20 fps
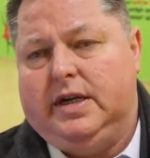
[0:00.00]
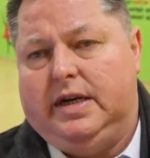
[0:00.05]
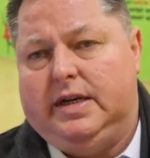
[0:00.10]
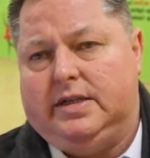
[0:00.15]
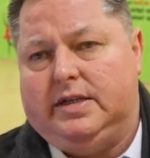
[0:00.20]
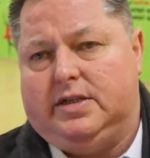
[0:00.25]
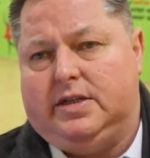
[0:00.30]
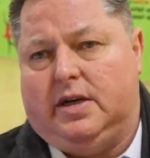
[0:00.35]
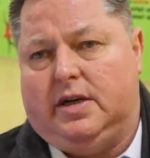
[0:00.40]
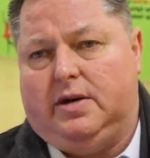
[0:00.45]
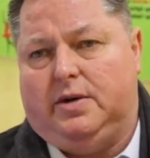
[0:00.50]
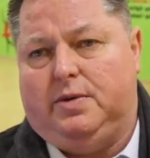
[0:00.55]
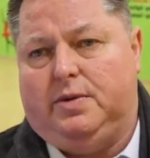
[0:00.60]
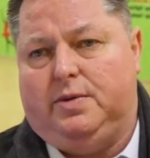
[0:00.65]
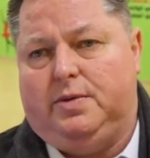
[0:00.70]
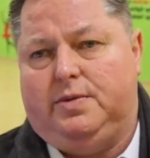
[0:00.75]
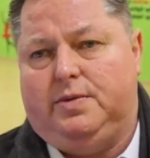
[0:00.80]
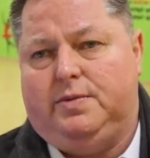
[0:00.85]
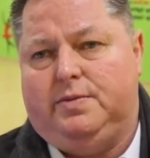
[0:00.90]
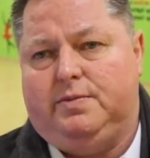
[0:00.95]
So
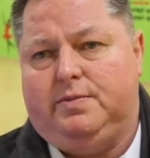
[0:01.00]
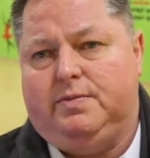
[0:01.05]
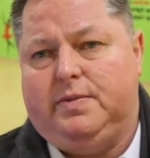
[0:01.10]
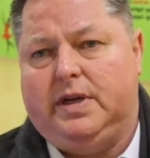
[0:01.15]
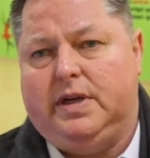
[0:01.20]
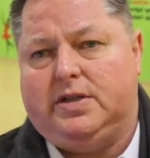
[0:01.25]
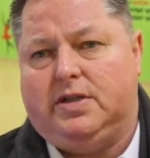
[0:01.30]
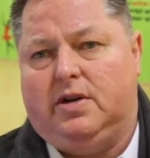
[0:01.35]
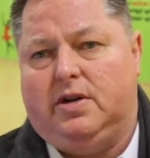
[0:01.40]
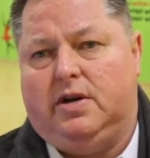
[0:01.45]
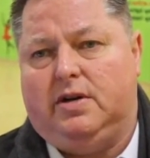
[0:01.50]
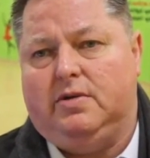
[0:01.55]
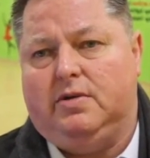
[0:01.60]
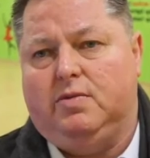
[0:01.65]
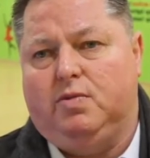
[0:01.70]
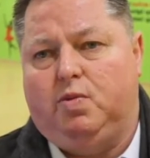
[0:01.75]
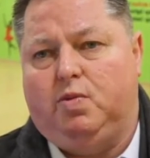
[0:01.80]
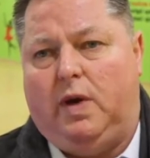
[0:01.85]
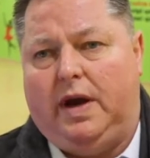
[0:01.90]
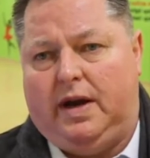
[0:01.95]
it's not
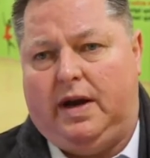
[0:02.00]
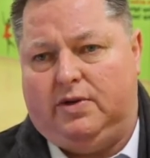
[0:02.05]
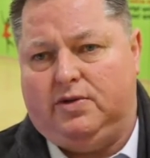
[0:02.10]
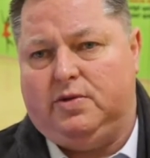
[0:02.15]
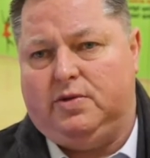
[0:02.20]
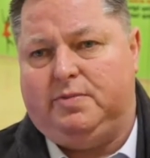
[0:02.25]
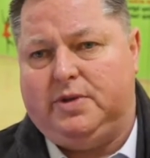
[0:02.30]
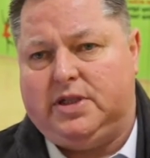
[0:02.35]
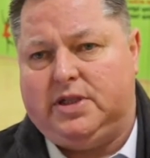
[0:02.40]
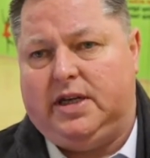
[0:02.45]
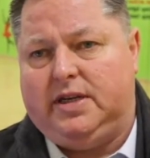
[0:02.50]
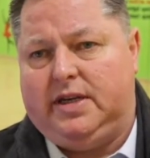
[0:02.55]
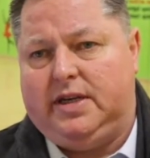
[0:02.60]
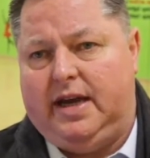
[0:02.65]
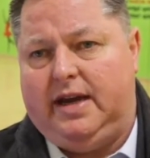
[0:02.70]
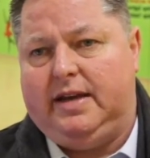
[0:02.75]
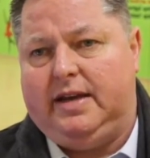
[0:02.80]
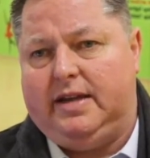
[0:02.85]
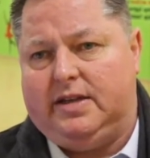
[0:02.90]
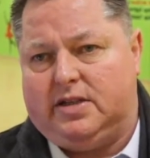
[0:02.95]
100%
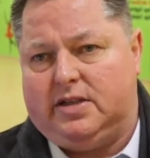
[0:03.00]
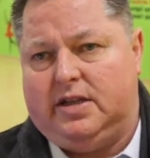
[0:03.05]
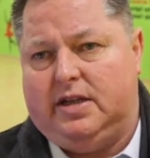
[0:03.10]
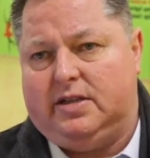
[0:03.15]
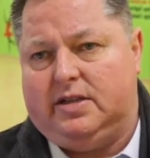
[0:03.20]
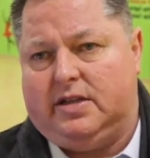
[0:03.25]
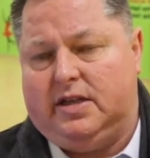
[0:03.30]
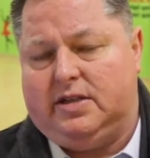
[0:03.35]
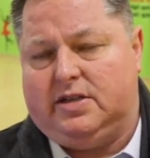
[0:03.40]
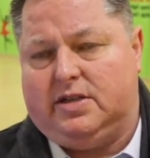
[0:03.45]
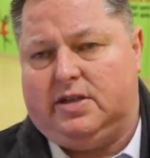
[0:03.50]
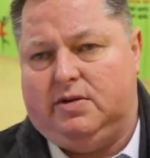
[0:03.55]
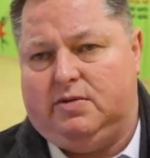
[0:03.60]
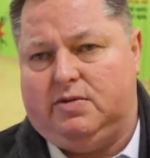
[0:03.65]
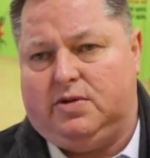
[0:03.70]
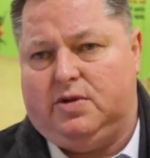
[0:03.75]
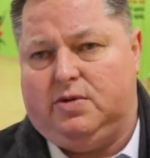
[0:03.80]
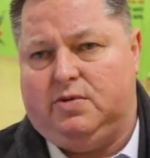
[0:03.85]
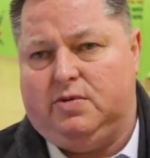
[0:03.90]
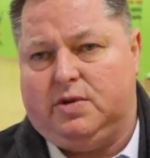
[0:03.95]
yet. There's still
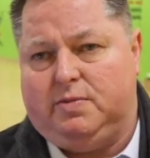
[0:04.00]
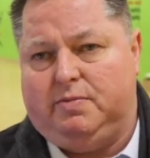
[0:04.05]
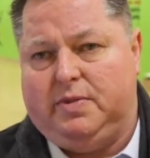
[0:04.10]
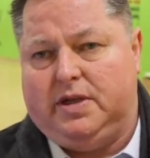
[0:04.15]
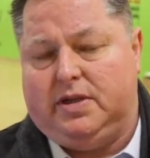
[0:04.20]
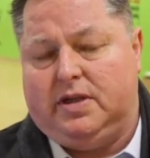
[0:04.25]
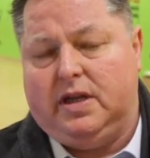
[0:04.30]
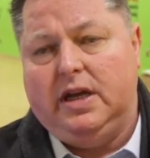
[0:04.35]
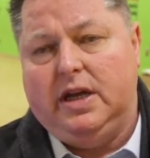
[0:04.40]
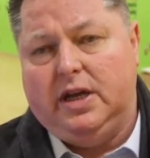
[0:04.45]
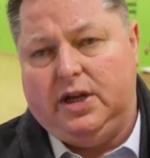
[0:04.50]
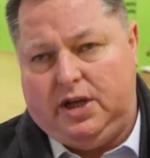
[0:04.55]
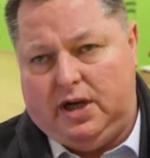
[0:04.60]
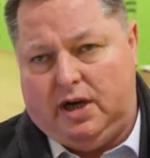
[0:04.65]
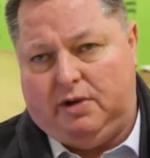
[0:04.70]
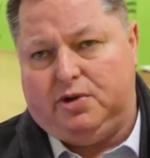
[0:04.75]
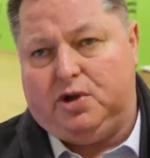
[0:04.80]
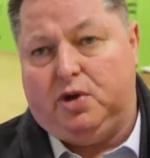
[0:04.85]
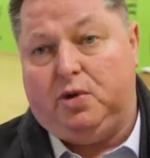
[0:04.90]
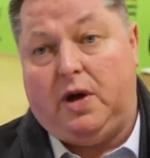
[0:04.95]
talks, but you
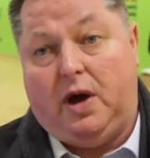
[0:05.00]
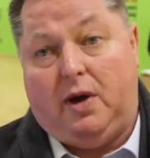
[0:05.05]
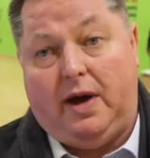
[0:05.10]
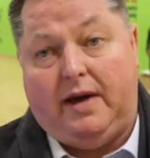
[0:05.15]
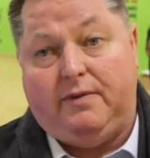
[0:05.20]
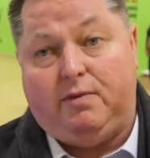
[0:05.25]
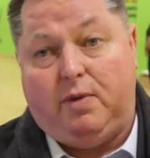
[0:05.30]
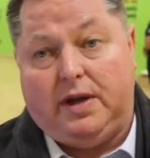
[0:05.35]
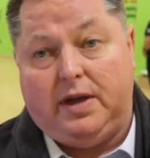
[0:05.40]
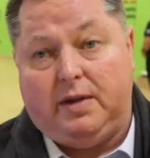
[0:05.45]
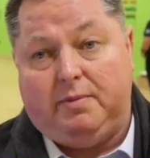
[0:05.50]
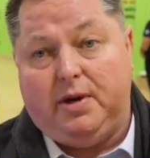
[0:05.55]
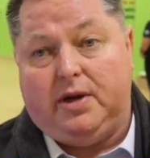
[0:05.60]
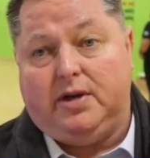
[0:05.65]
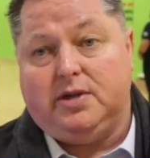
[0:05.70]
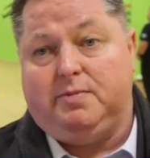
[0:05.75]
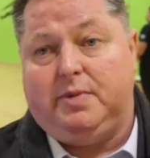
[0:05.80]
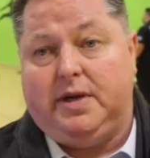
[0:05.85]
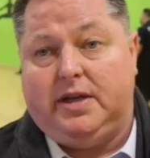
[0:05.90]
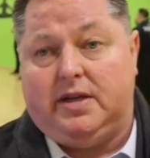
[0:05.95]
know, Duco have won the
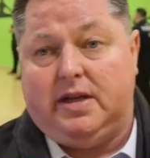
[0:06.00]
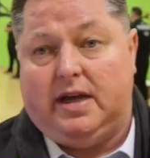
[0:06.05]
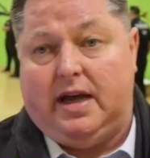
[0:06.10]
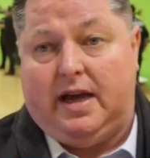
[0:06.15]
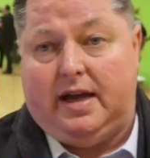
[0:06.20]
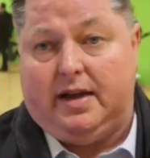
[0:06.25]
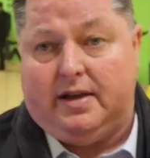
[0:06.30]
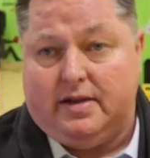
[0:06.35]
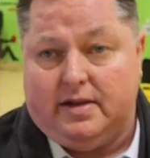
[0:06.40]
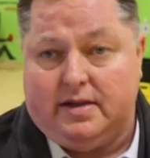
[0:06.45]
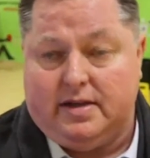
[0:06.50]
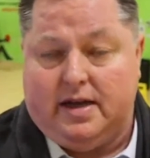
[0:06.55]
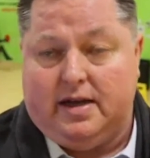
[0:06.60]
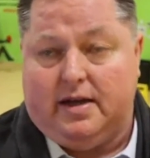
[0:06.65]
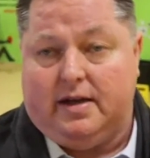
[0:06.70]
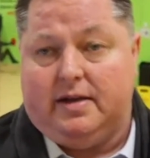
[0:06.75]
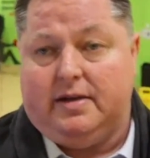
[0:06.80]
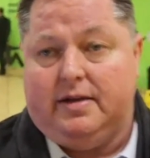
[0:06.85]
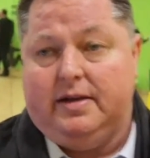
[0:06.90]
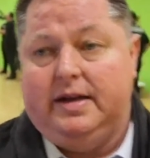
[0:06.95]
purse bid, and
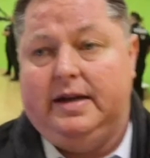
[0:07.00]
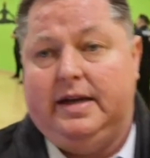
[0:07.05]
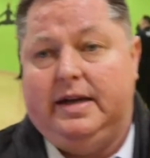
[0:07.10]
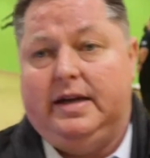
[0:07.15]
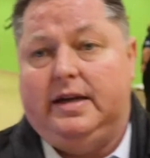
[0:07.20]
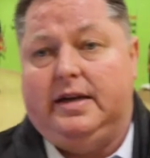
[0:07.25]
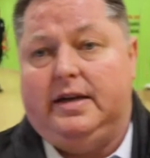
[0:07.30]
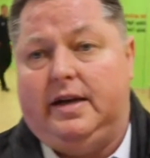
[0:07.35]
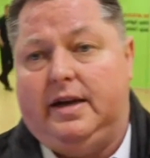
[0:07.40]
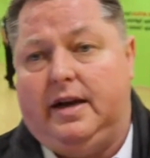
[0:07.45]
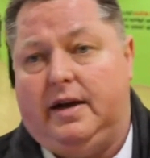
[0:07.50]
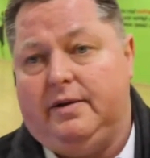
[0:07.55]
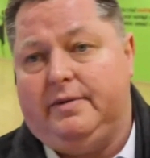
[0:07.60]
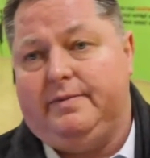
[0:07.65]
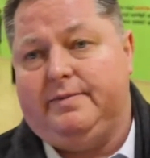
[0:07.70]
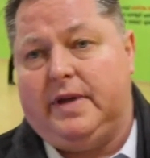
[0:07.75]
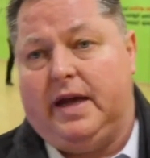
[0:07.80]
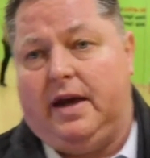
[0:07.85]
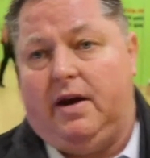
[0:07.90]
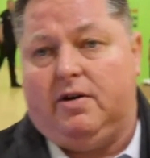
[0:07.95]
you know,
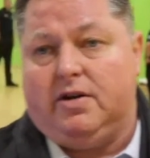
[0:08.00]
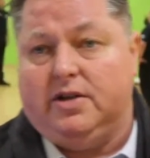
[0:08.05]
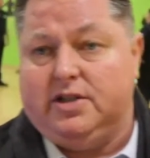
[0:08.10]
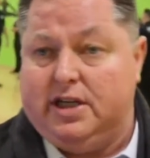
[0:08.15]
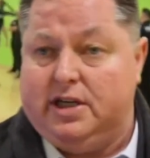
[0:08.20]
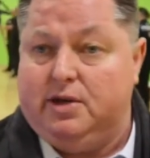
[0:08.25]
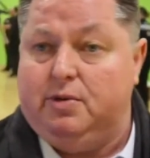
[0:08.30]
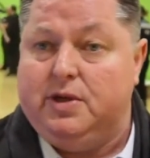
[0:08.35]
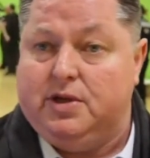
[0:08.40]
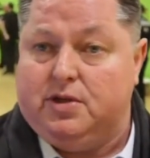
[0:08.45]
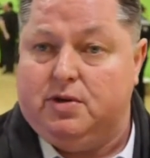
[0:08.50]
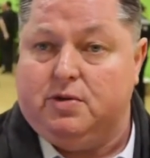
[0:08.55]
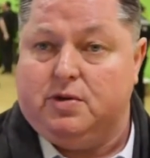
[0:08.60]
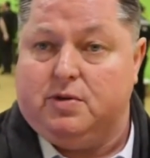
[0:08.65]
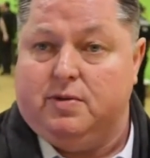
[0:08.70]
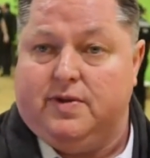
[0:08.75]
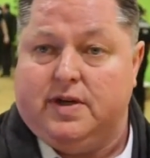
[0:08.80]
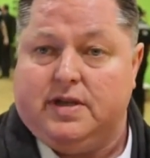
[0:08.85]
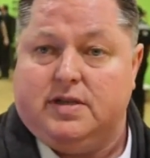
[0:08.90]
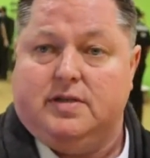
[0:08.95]
they are continuing talks
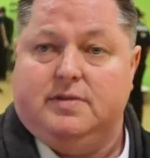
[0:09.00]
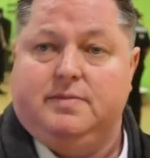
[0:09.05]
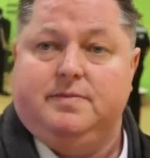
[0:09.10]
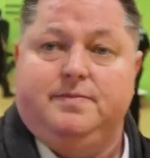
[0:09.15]
with us.